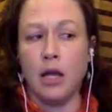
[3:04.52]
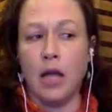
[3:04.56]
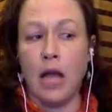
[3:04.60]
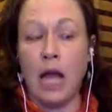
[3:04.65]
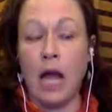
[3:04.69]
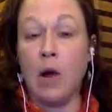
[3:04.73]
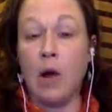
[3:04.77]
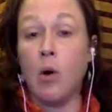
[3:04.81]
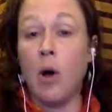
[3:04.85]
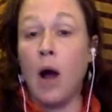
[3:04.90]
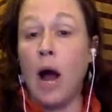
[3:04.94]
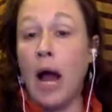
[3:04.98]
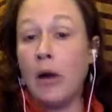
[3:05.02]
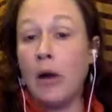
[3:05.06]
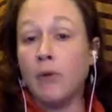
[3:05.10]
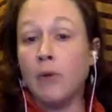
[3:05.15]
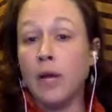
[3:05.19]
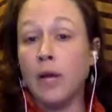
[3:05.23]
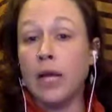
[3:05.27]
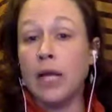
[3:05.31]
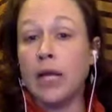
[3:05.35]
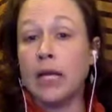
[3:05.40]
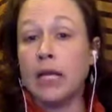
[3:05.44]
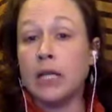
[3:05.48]
how I
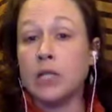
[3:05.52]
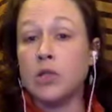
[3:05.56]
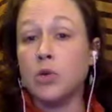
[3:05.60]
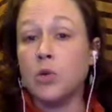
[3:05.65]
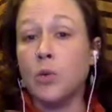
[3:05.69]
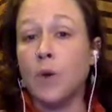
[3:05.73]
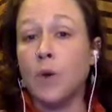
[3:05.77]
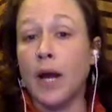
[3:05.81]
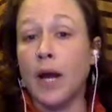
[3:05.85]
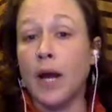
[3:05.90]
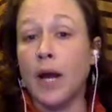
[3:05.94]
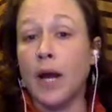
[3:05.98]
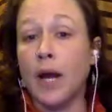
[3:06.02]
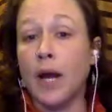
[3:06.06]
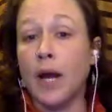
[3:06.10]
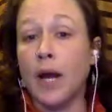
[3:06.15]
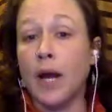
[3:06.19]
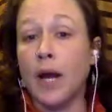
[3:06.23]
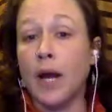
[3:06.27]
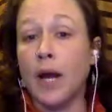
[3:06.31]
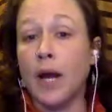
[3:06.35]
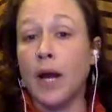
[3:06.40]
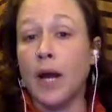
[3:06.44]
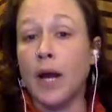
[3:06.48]
relate to what I
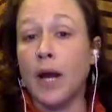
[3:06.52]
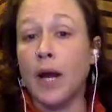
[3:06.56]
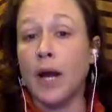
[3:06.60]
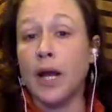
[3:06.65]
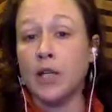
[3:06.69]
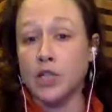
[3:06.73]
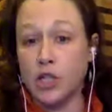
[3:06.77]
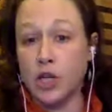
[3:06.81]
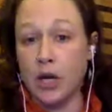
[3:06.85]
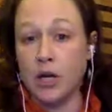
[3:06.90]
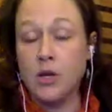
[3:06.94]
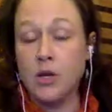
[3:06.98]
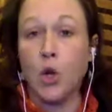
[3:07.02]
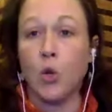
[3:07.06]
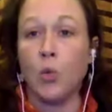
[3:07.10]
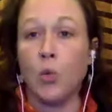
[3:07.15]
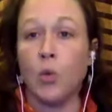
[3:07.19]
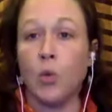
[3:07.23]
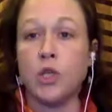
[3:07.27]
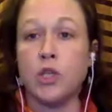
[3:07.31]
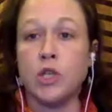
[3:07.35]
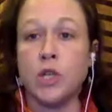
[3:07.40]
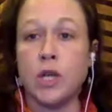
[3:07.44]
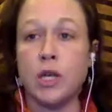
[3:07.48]
just shared,
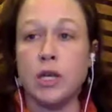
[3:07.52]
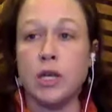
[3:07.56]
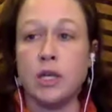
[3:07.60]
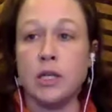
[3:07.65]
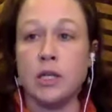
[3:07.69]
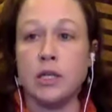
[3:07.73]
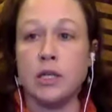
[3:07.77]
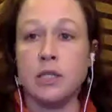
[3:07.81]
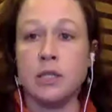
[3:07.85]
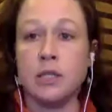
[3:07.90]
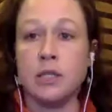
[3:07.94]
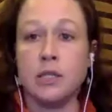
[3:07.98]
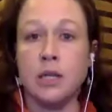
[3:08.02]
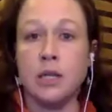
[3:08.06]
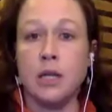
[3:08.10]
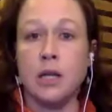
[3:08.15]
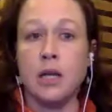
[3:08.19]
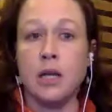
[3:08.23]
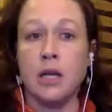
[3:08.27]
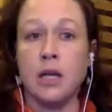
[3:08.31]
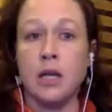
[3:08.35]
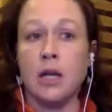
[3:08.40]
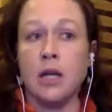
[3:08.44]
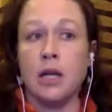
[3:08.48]
which
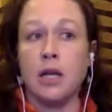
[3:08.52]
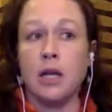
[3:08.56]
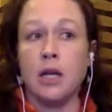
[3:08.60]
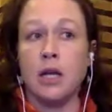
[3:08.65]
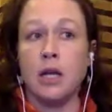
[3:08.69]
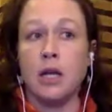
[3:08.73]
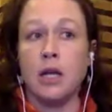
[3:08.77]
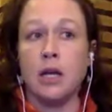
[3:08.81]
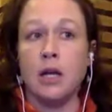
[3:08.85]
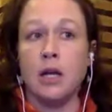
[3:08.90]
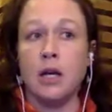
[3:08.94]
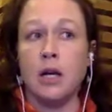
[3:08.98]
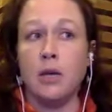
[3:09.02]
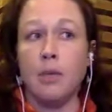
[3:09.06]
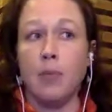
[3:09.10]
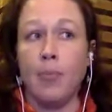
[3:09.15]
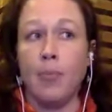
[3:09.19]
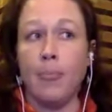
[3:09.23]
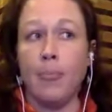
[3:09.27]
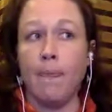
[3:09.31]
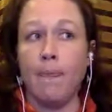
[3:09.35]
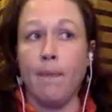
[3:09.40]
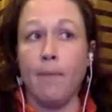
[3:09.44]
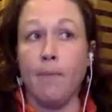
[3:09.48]
is
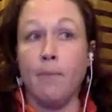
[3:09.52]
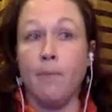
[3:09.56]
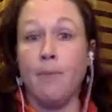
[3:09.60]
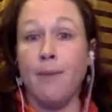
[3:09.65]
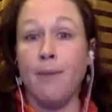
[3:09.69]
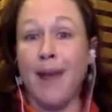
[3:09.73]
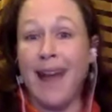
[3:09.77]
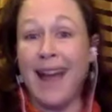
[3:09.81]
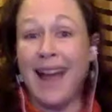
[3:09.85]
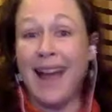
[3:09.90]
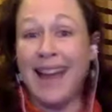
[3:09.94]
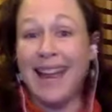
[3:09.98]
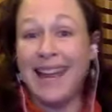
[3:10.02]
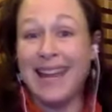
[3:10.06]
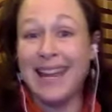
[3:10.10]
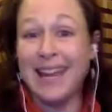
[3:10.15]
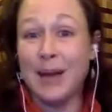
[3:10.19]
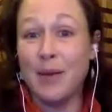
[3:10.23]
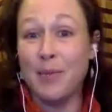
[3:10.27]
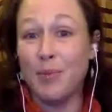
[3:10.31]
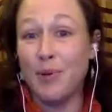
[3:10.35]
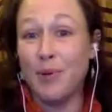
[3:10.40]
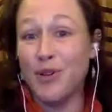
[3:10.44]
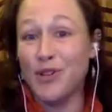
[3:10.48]

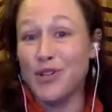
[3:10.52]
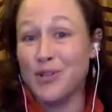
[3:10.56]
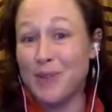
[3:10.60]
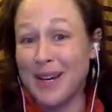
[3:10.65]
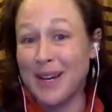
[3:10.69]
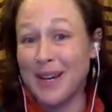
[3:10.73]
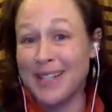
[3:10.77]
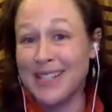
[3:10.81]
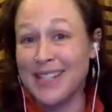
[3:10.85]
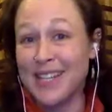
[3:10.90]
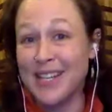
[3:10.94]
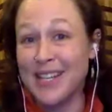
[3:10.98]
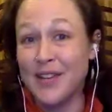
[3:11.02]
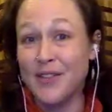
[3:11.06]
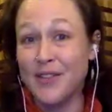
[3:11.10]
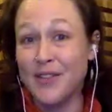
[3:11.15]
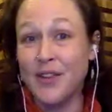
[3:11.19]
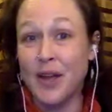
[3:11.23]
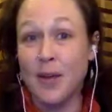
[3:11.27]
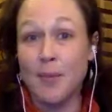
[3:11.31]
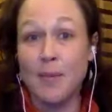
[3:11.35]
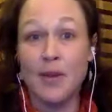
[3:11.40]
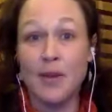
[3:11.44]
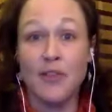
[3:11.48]
my
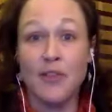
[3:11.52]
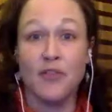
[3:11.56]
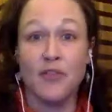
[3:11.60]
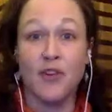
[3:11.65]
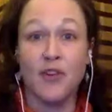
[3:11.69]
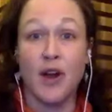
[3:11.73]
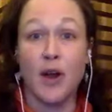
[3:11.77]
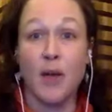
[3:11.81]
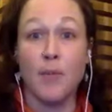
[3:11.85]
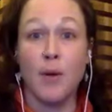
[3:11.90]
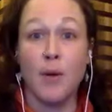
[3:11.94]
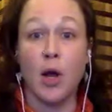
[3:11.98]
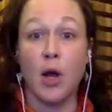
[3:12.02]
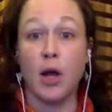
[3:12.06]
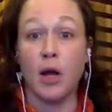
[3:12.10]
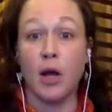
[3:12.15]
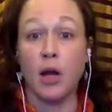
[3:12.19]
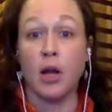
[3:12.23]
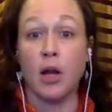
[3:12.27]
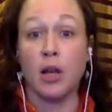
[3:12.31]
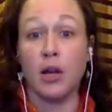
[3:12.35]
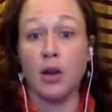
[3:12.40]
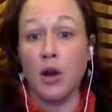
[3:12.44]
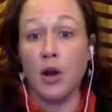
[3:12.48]
perspective coming from,
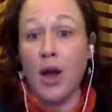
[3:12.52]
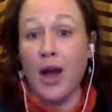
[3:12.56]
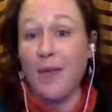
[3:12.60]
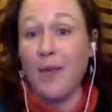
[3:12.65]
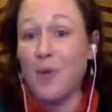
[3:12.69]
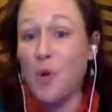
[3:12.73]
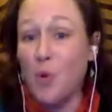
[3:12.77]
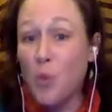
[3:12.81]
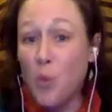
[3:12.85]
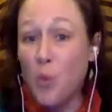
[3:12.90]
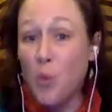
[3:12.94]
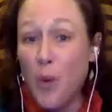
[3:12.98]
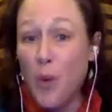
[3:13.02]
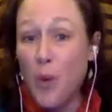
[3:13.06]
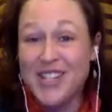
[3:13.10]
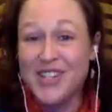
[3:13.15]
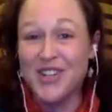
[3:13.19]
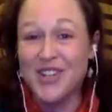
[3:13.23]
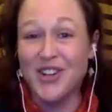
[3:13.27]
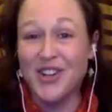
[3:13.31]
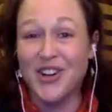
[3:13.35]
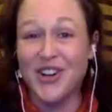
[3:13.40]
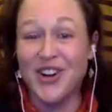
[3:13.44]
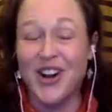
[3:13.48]
I'm a
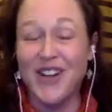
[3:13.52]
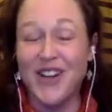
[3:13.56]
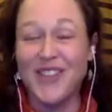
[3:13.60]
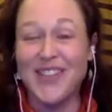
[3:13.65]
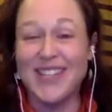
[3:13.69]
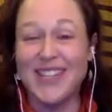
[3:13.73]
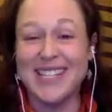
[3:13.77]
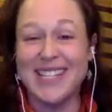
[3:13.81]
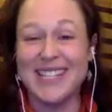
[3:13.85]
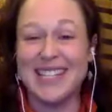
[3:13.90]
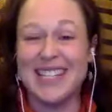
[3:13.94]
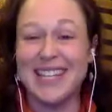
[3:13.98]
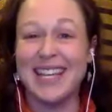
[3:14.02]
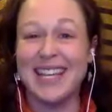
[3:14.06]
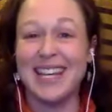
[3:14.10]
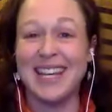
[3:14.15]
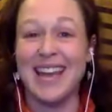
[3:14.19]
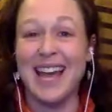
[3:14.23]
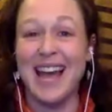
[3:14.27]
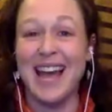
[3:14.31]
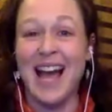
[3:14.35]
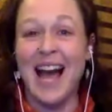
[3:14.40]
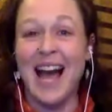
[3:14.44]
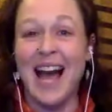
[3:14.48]
Westerner,
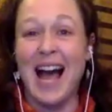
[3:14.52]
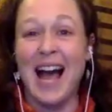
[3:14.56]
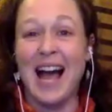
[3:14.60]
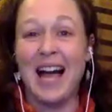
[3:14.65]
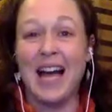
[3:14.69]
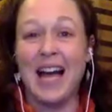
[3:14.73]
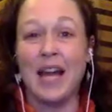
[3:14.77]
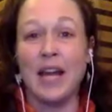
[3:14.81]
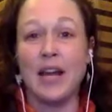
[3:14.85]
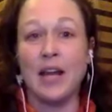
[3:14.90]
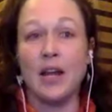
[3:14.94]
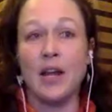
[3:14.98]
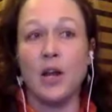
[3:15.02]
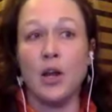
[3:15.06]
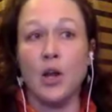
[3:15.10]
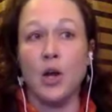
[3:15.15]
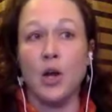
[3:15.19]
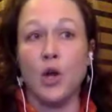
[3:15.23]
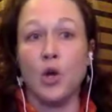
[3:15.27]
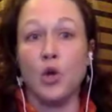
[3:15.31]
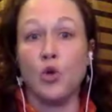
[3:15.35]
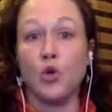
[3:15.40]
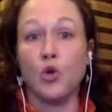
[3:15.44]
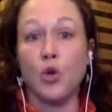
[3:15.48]
obviously. I
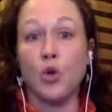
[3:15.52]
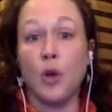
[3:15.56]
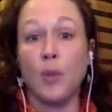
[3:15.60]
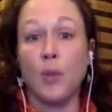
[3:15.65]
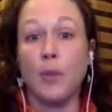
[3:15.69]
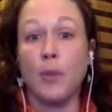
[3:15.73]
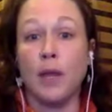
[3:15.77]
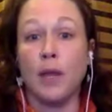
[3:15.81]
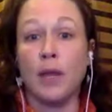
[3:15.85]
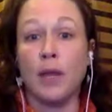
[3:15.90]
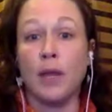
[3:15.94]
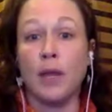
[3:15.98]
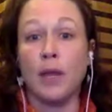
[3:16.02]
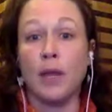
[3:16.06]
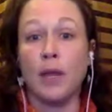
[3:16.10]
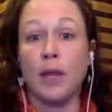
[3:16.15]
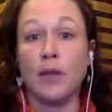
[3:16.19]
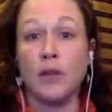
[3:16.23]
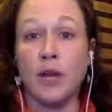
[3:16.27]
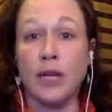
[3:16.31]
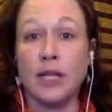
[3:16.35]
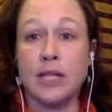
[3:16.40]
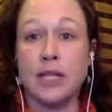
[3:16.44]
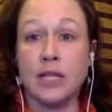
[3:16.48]
grew up in
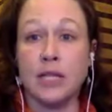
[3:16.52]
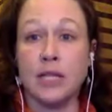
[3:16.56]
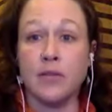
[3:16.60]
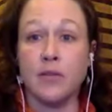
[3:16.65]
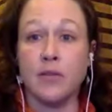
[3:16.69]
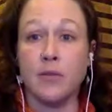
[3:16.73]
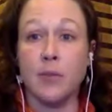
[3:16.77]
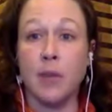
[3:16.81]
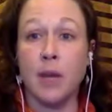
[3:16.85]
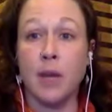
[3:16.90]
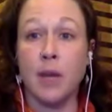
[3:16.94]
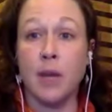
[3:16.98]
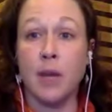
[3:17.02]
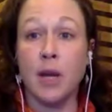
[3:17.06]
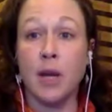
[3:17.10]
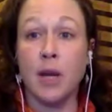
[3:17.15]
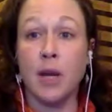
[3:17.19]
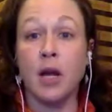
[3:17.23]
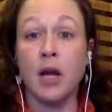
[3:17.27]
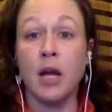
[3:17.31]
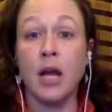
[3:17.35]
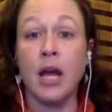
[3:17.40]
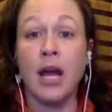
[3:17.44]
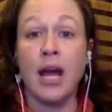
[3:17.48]
the United States of
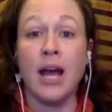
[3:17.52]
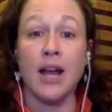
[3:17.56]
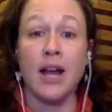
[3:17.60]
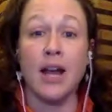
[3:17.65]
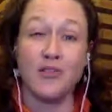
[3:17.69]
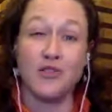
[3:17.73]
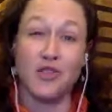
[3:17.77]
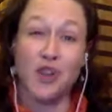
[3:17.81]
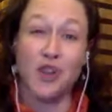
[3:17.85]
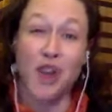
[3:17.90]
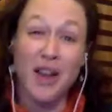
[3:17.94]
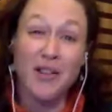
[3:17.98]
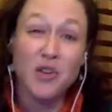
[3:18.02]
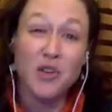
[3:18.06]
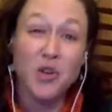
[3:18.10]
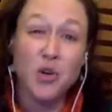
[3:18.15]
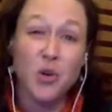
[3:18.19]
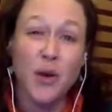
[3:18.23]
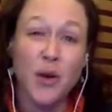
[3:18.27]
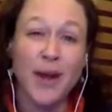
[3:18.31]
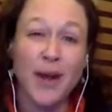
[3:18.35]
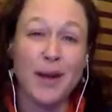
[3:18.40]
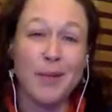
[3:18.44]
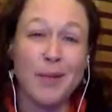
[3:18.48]
America. I've
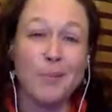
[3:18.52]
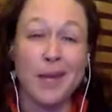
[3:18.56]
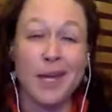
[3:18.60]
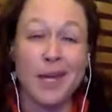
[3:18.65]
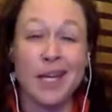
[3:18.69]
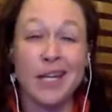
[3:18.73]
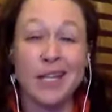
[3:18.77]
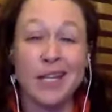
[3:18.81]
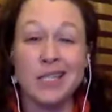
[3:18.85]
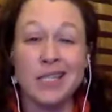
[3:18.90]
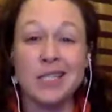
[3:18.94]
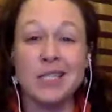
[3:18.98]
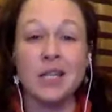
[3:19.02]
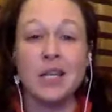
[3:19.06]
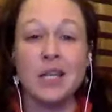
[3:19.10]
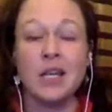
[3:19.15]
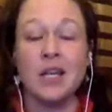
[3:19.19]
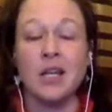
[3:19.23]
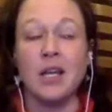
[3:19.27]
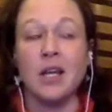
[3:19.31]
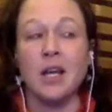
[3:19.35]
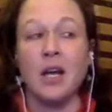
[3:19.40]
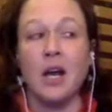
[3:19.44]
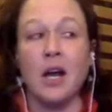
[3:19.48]
traveled quite a
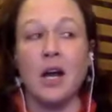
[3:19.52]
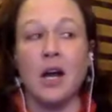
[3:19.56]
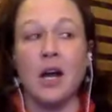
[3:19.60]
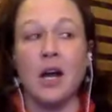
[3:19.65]
bit.